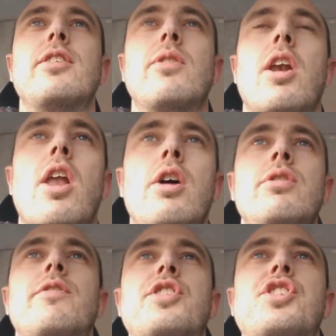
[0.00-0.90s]
to do a
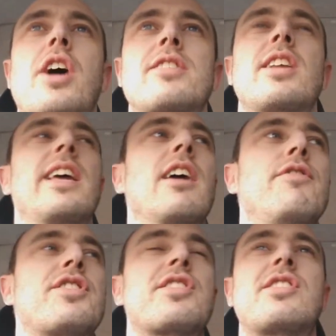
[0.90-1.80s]
load of shuttling
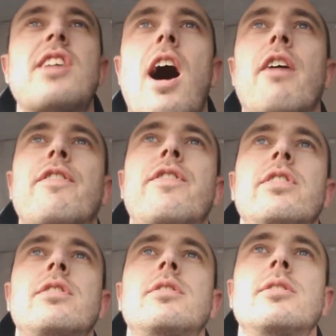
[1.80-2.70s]
of stuff,
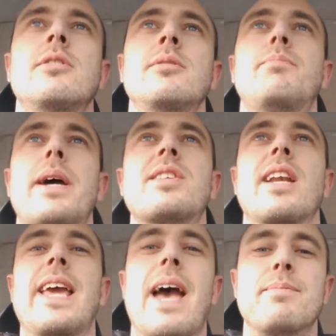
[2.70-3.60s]

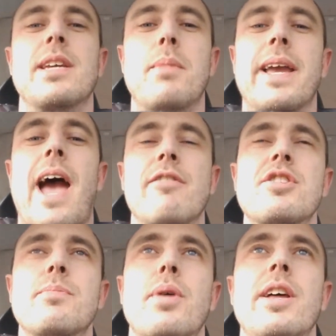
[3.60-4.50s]
basically emptying my
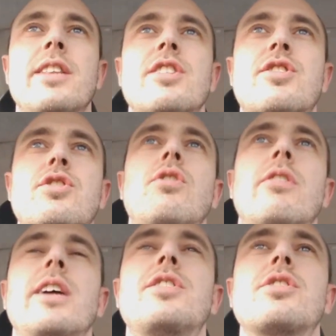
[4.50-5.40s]
garage and put it into
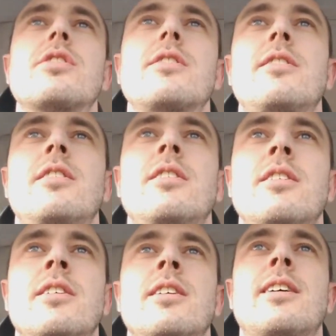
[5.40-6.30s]
storage,
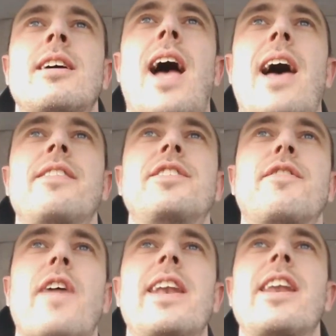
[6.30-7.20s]
and the
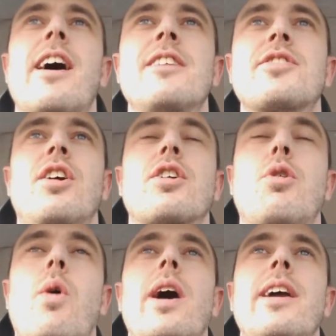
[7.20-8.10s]
Defender has got
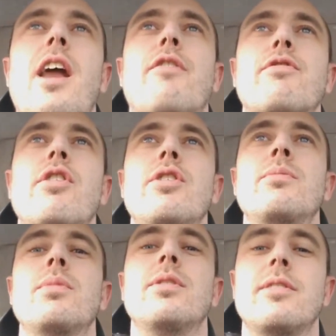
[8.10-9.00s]
quite enough
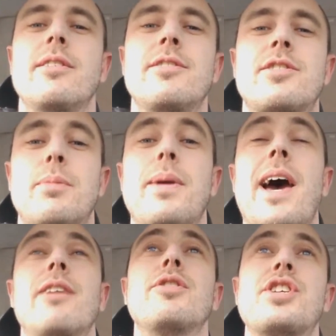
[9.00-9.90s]
room to be
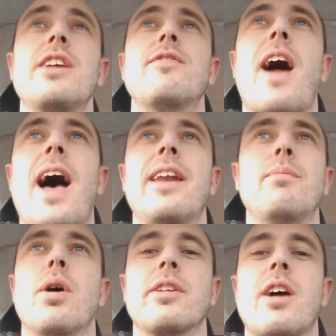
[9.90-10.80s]
able to achieve that. In a
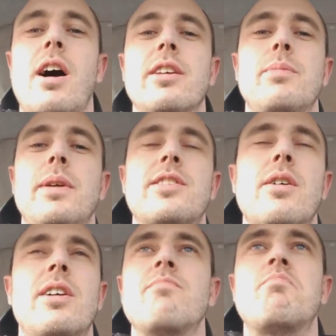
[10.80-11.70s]
modern car you'd be
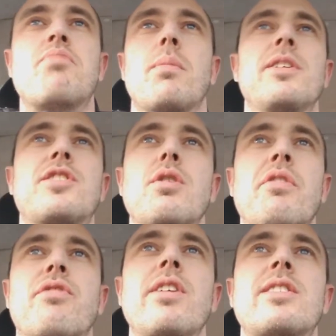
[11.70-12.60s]
doing probably 2
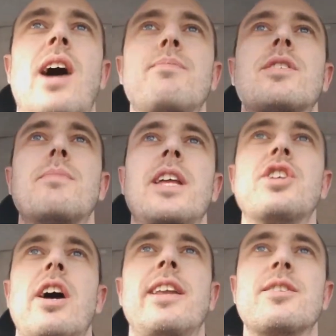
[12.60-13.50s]
or 3 times as many
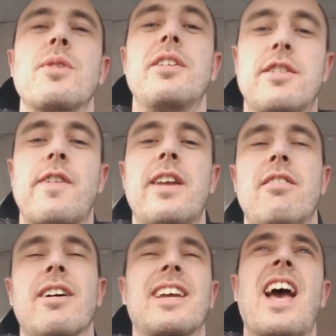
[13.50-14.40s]
journeys. The
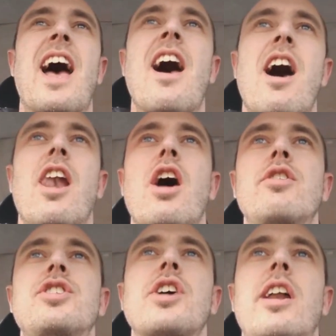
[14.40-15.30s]
Defender, I can get a
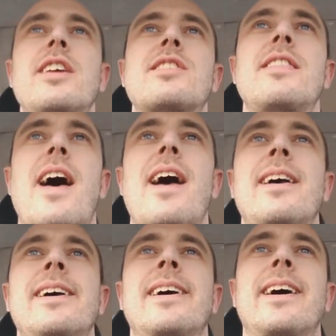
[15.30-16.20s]
load of journeys in
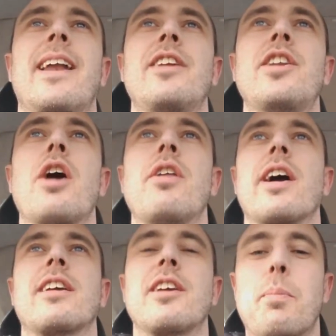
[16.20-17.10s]
there, and I know that
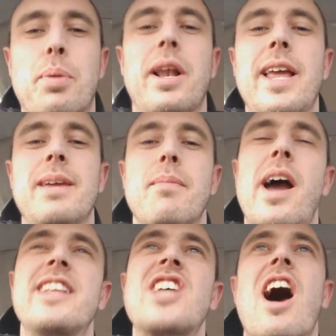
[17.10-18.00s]
I can complete
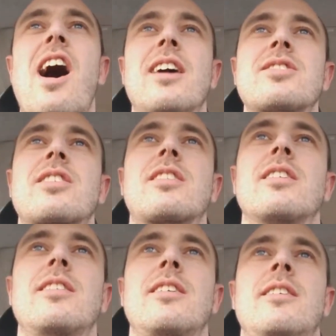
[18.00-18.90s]
my task
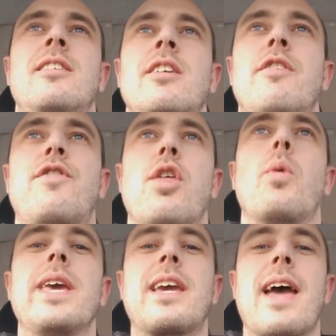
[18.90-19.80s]
for the
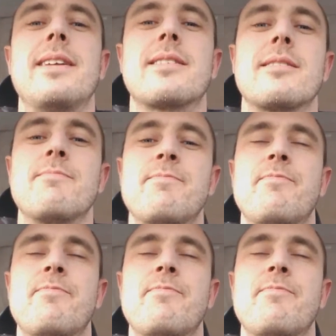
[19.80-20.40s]
weekend.